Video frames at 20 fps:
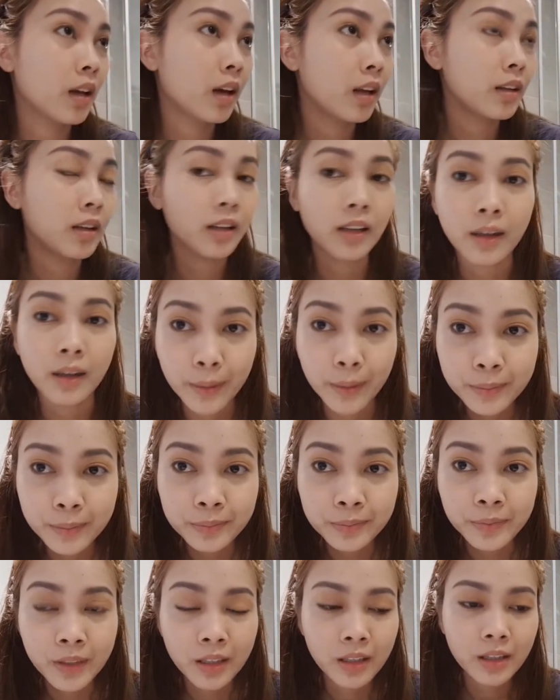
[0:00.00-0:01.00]
Ano lang?
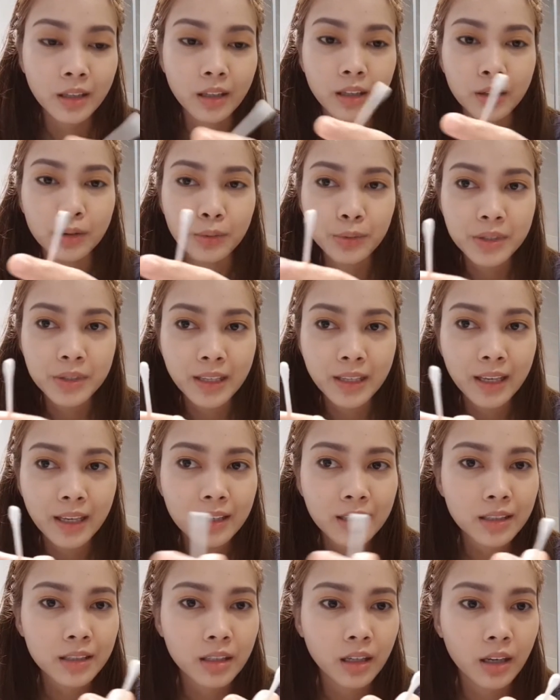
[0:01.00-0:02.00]
Then
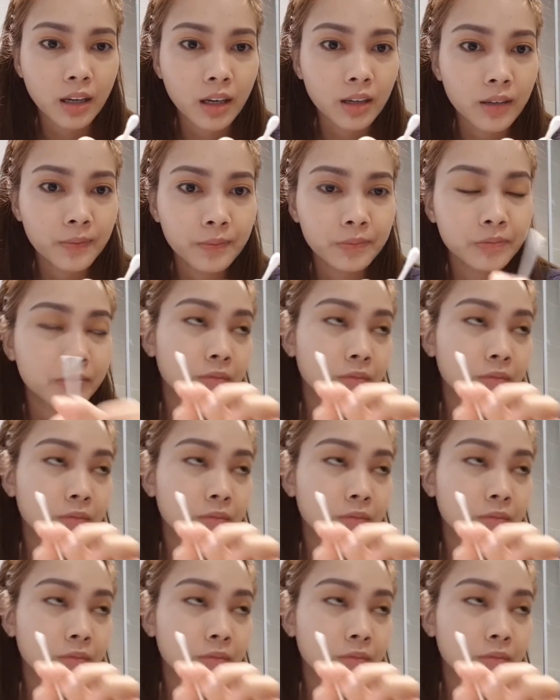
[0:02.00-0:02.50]
using sa